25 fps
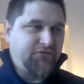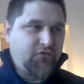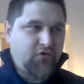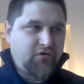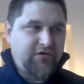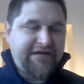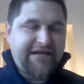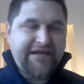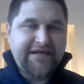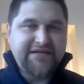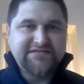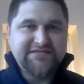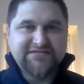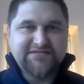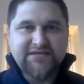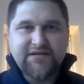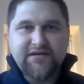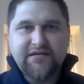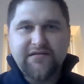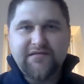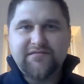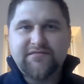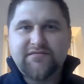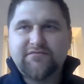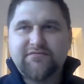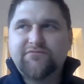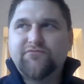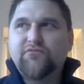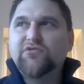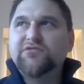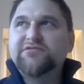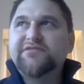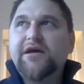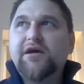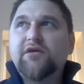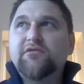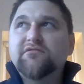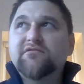4 case studies,
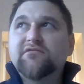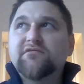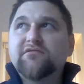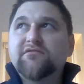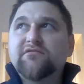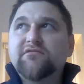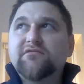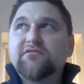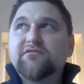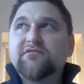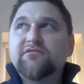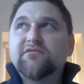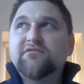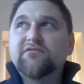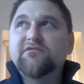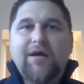4 towns,